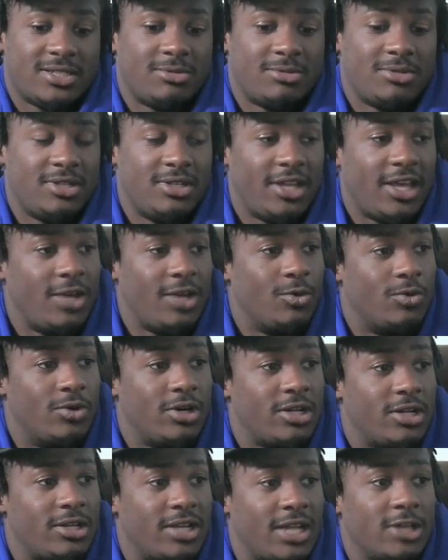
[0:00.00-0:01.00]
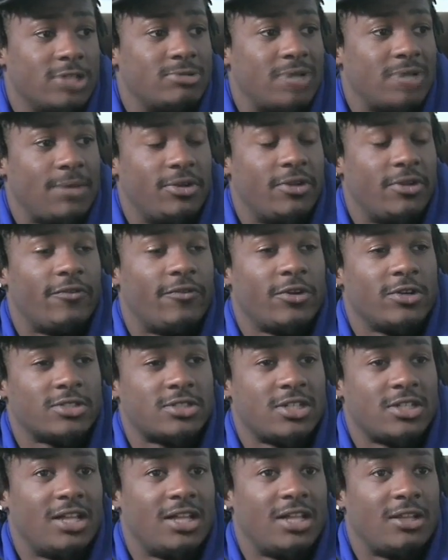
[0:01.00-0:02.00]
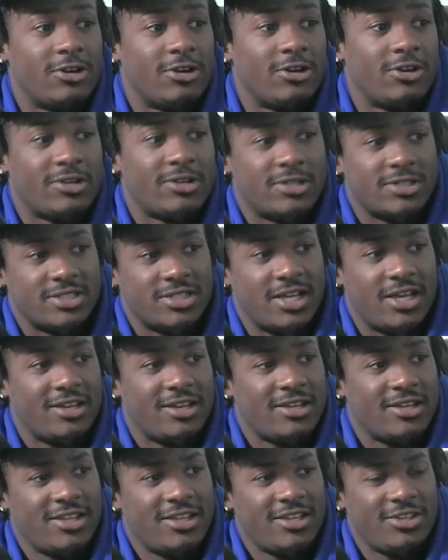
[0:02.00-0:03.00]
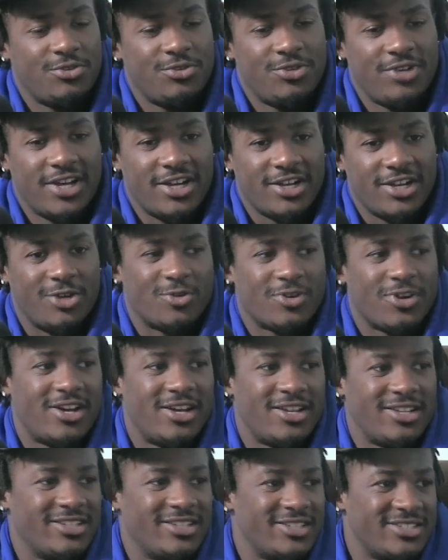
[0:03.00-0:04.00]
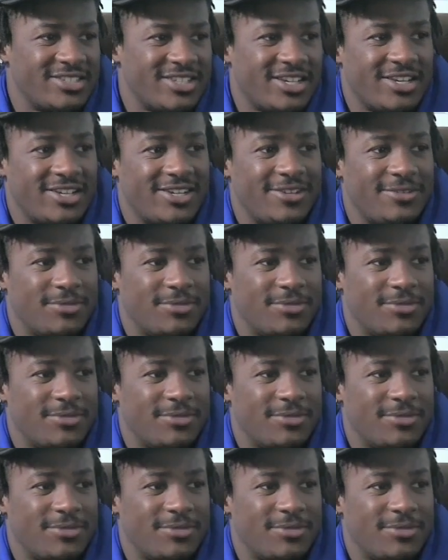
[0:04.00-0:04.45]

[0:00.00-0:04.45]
day one that was might be the first thing I learned is that you got to grind in this game.